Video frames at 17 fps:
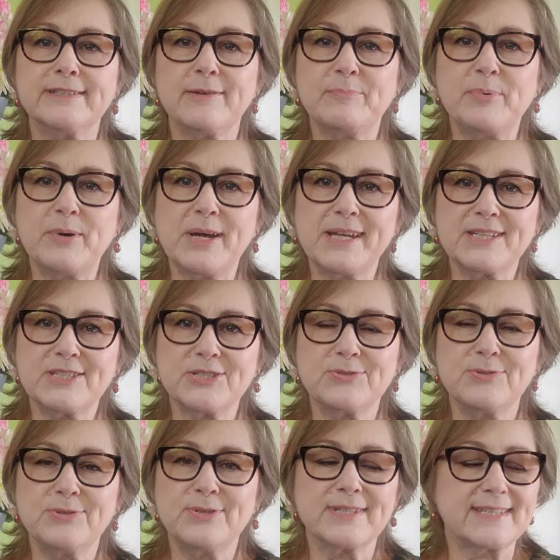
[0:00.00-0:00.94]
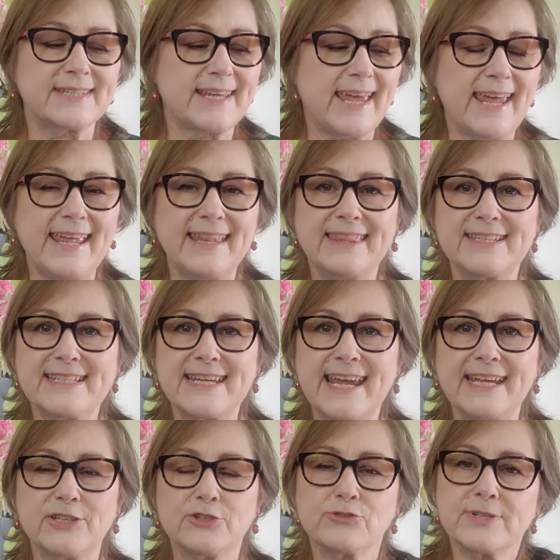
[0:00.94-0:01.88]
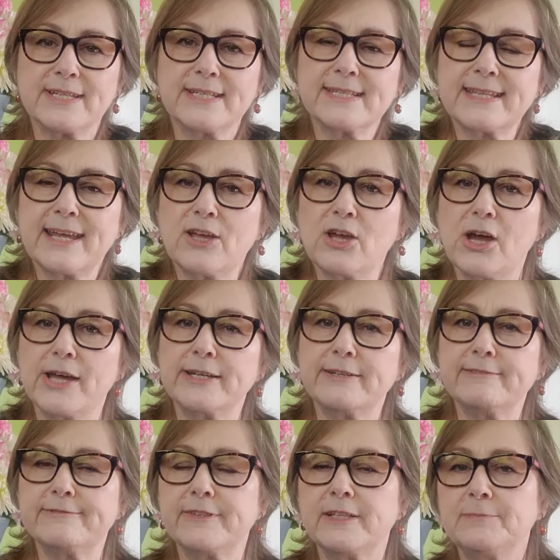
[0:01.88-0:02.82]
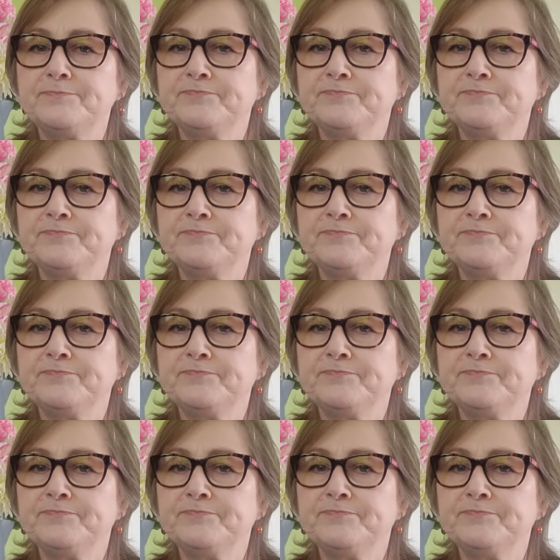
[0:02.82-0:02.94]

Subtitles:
the bike shorts and the tank dress, they kind of